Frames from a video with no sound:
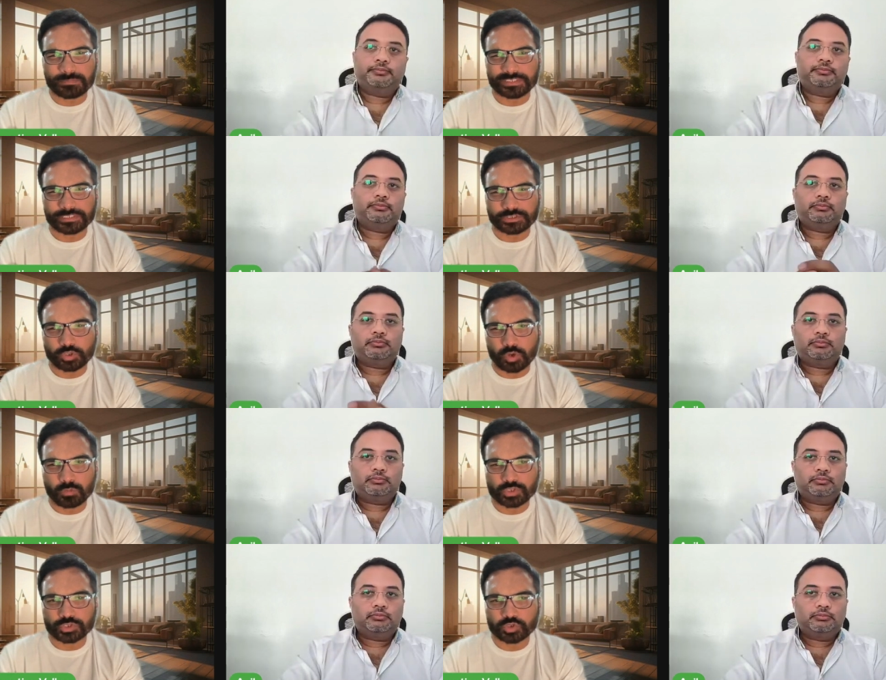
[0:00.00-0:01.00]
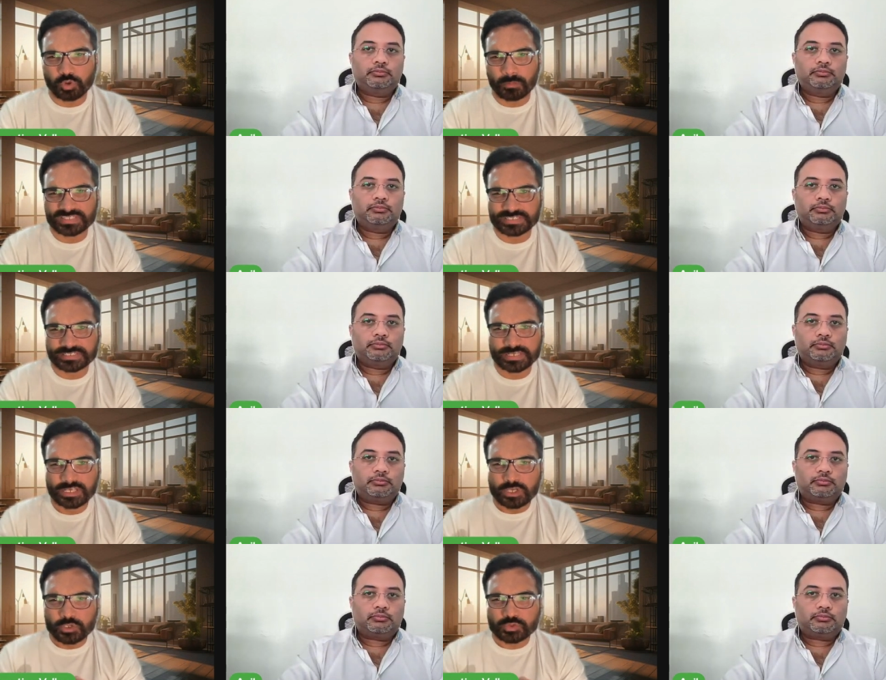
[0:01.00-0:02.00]
Speaker 1: budgets or almost no budgets.
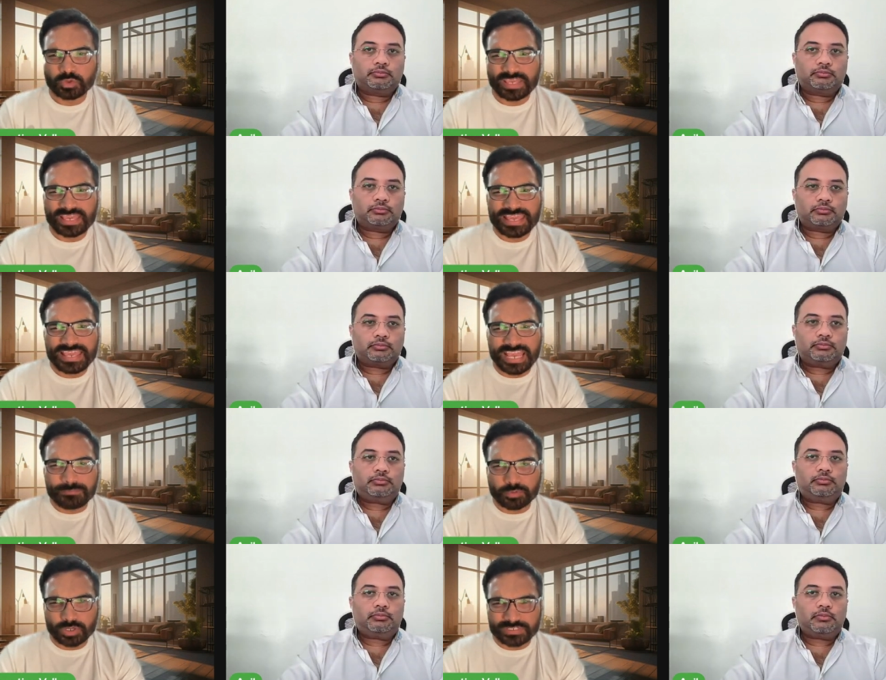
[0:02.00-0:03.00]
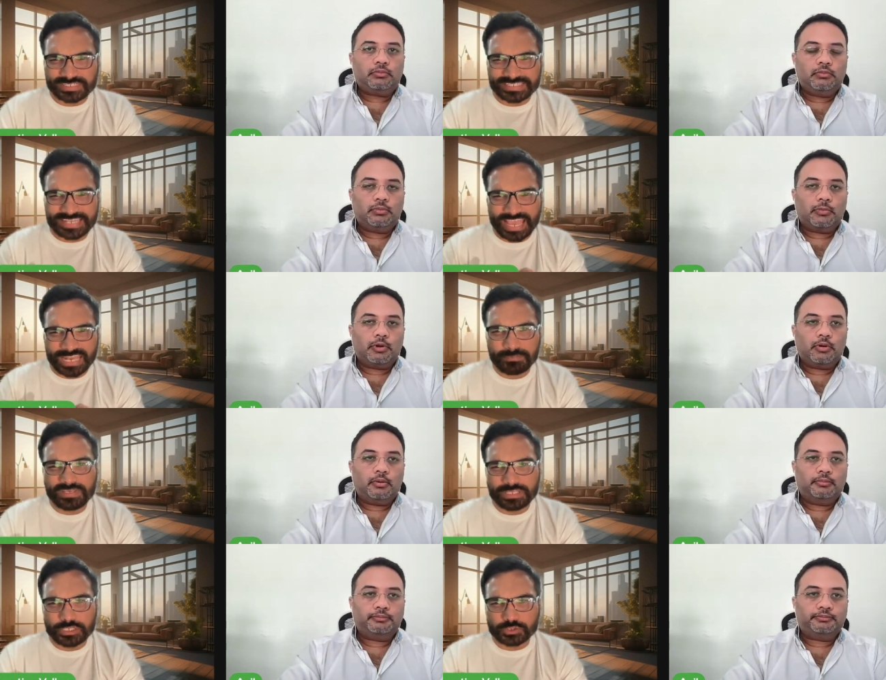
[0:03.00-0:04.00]
So AI projects can
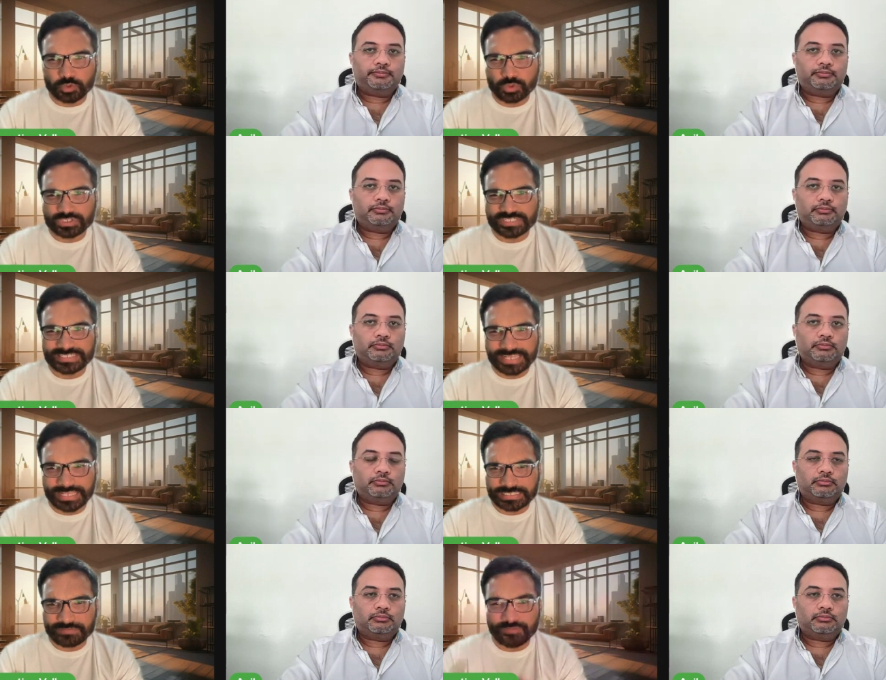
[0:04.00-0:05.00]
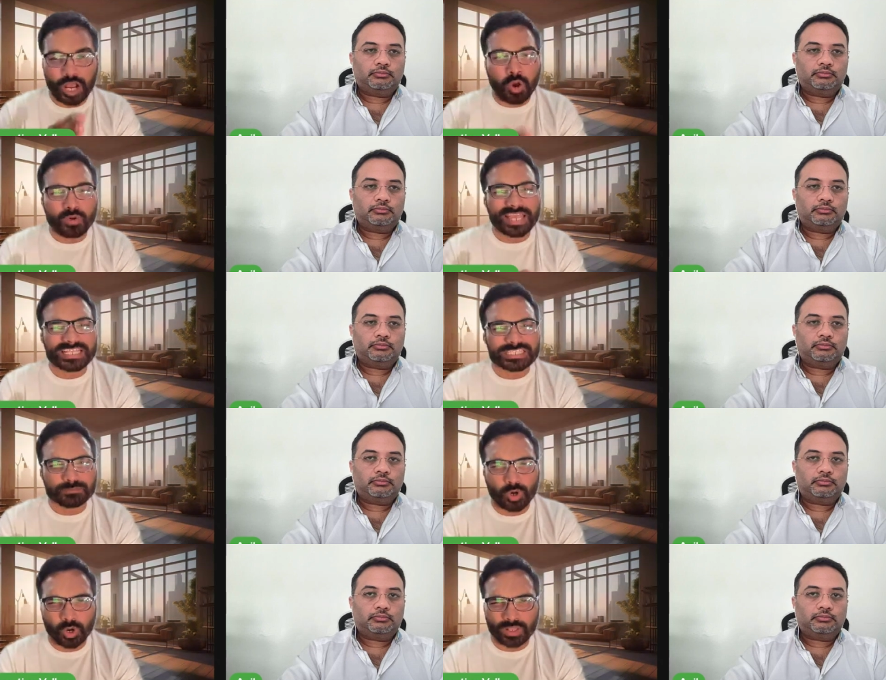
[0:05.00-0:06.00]
be resource intensive. How can
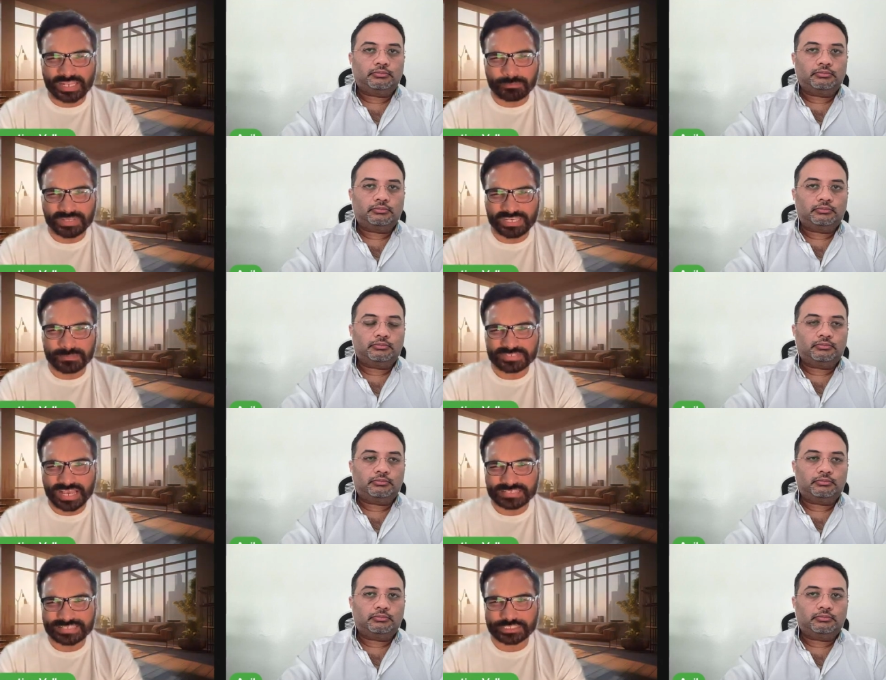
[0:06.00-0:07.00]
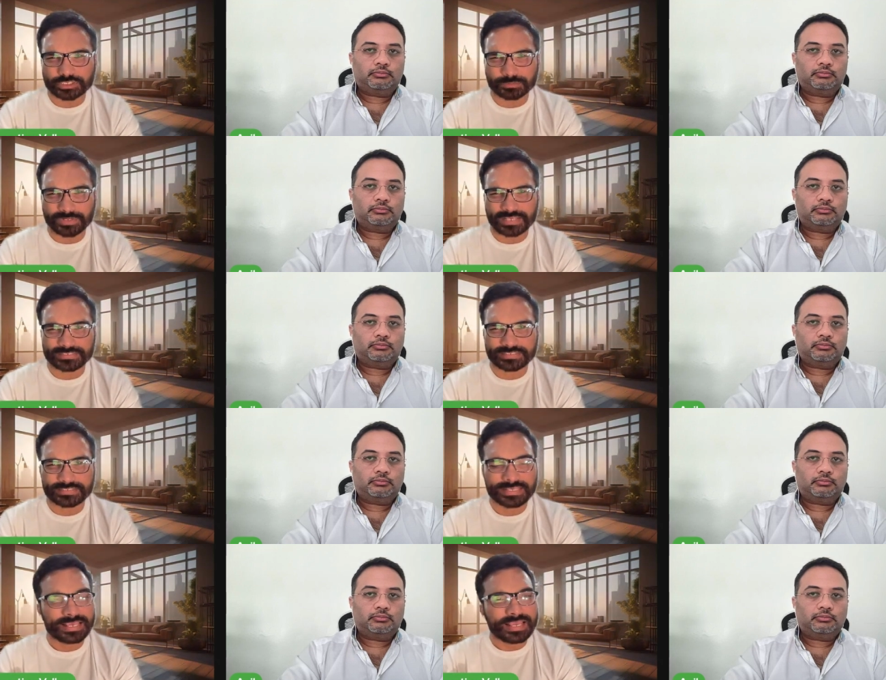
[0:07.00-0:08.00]
small and medium sized
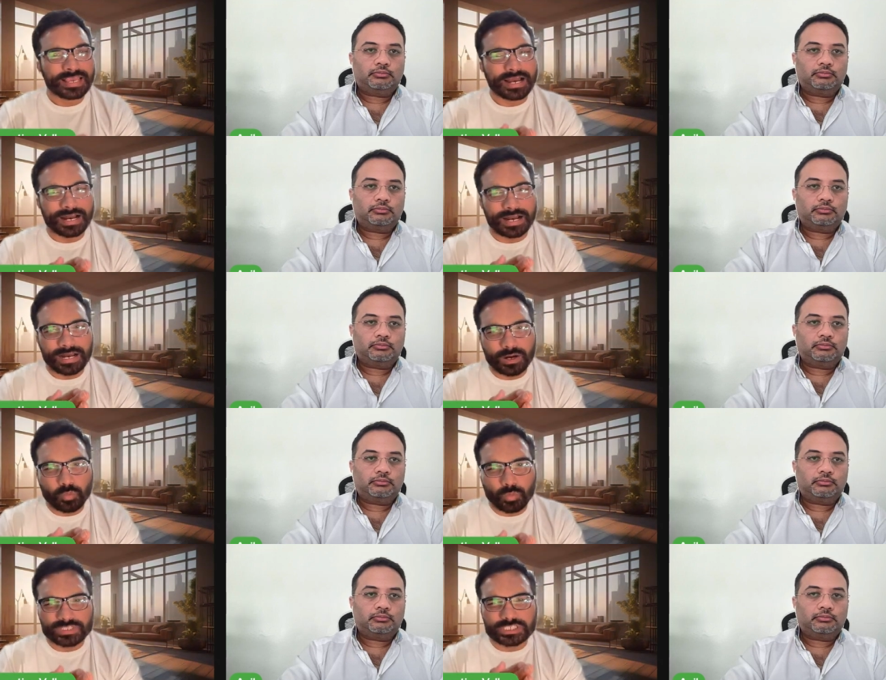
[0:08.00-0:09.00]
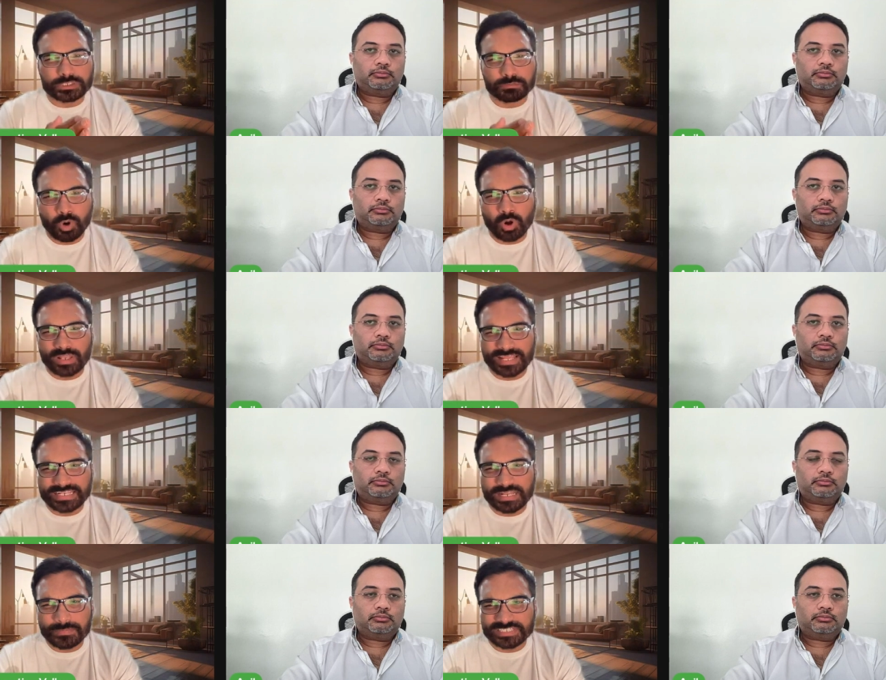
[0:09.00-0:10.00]
enterprises uh, with small
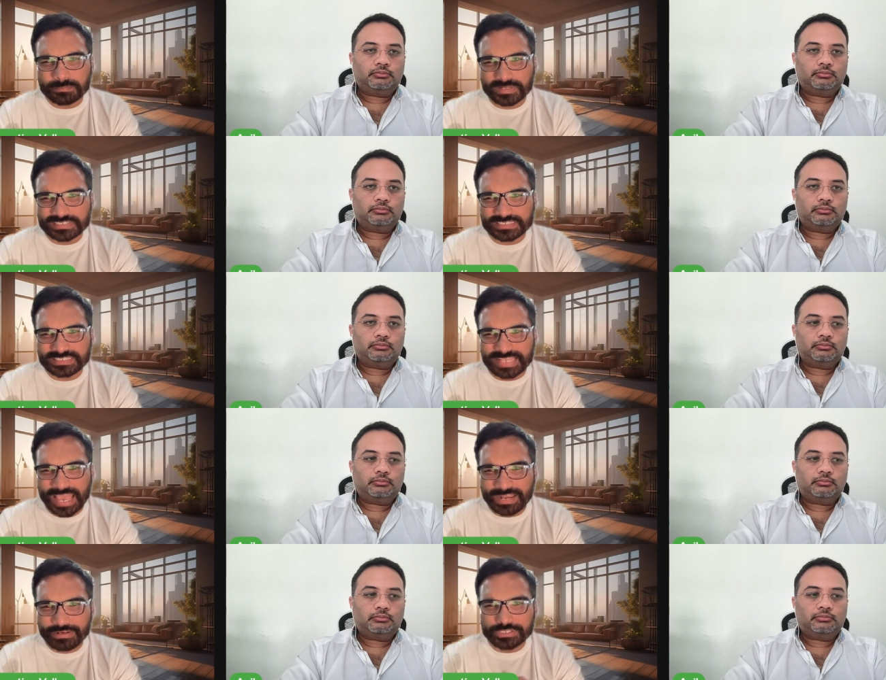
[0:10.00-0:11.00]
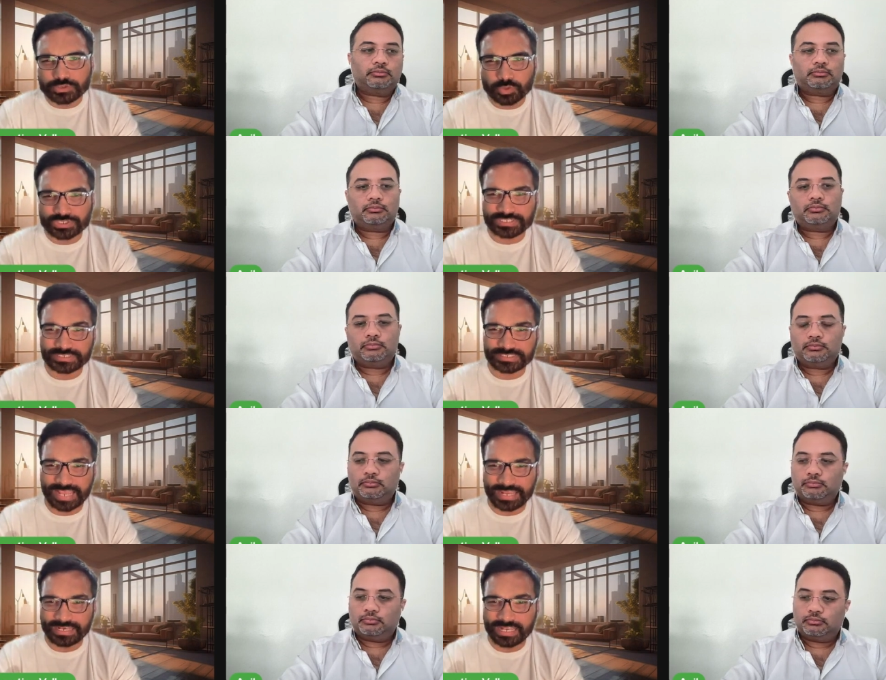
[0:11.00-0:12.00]
and limited budgets and resources
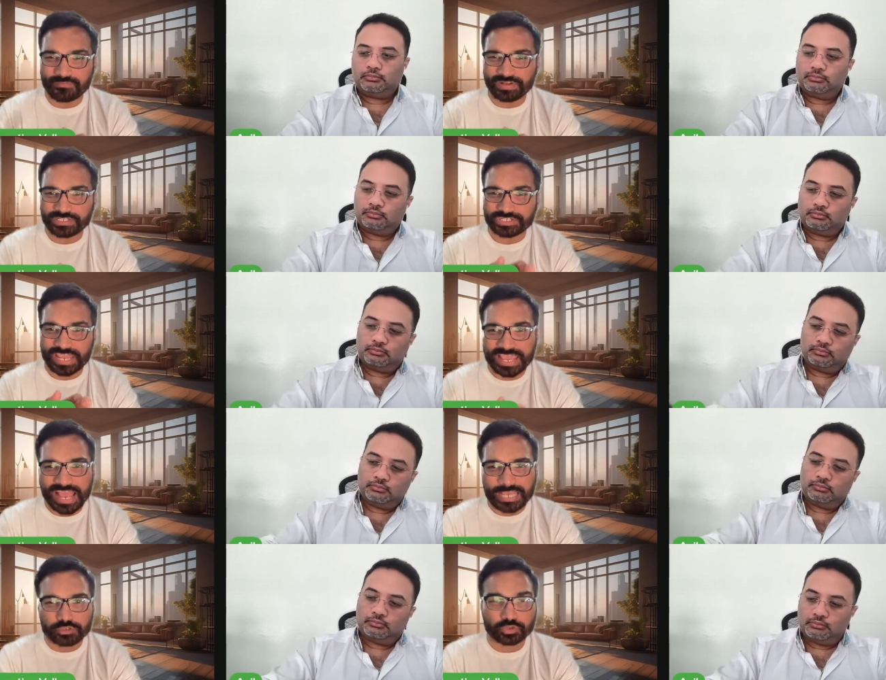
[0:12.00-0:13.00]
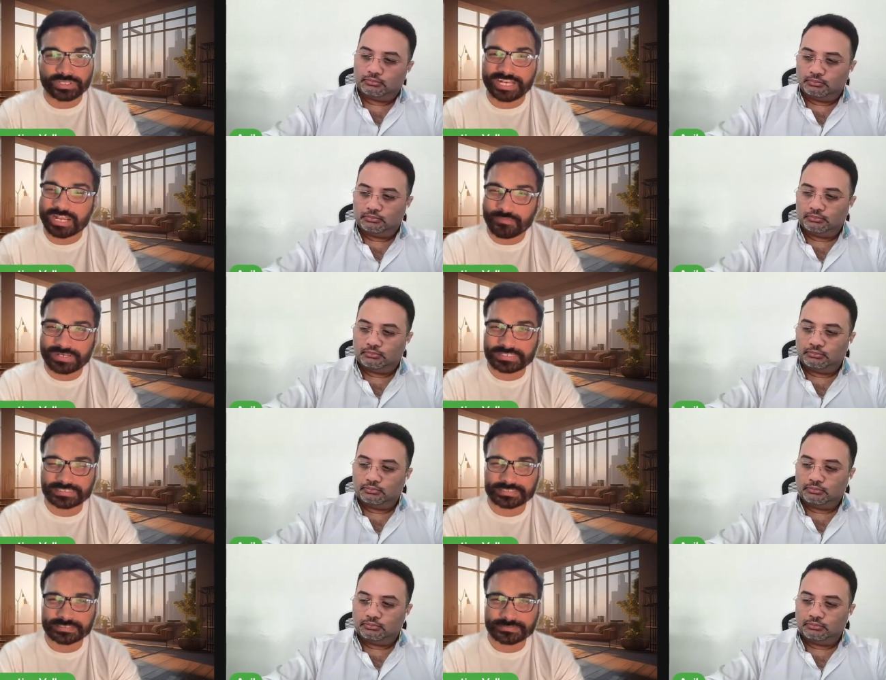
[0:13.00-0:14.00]
can leverage AI to their
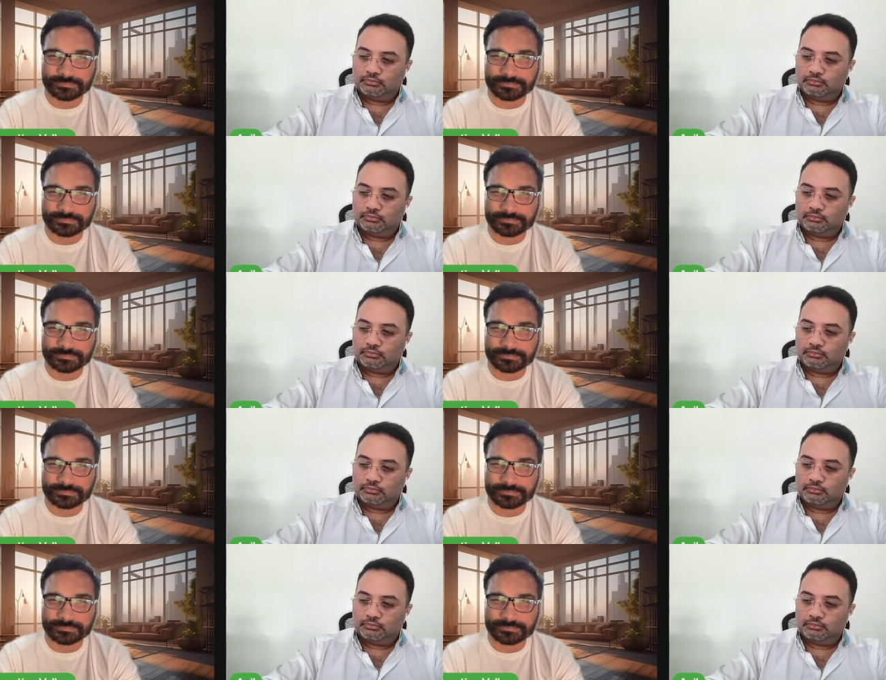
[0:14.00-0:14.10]
advantages?